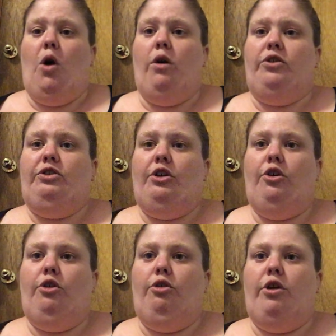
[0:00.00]

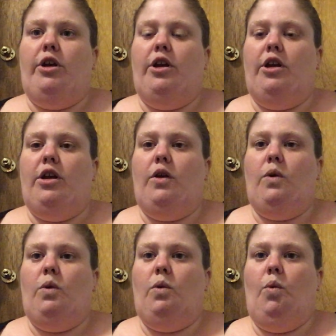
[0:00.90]
Also,
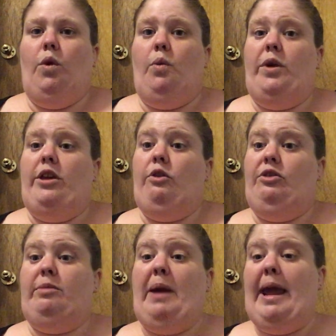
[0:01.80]
when we
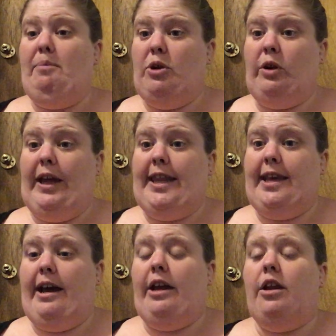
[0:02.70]
use paper like
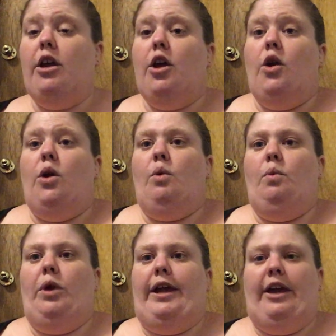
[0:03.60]
that,
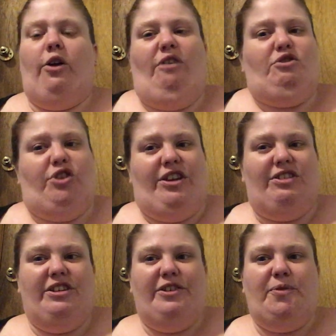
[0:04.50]
we kill off
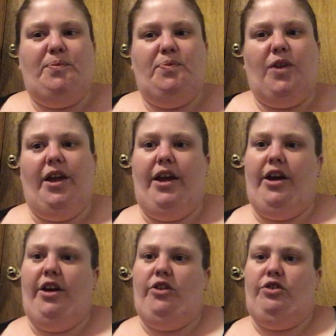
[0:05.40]
trees
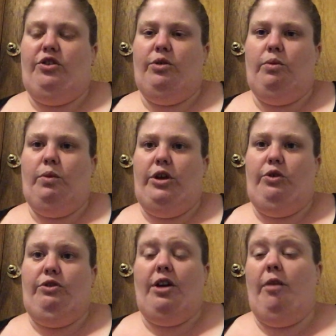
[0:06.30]
and we
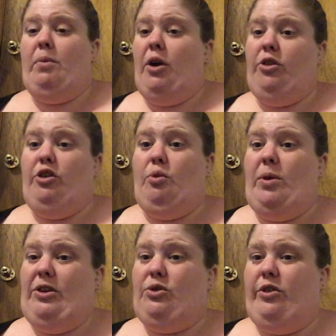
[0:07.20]
use up other
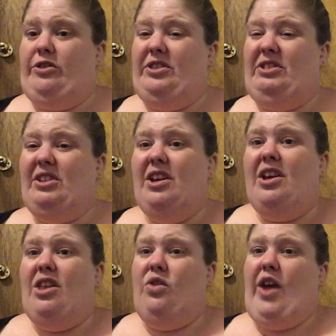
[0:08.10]
resources
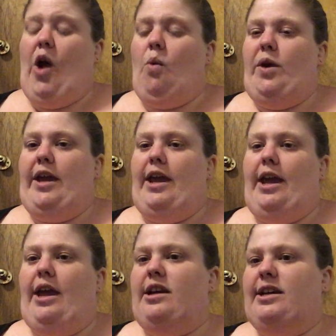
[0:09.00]
that
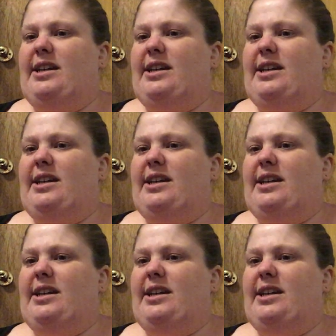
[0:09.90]
we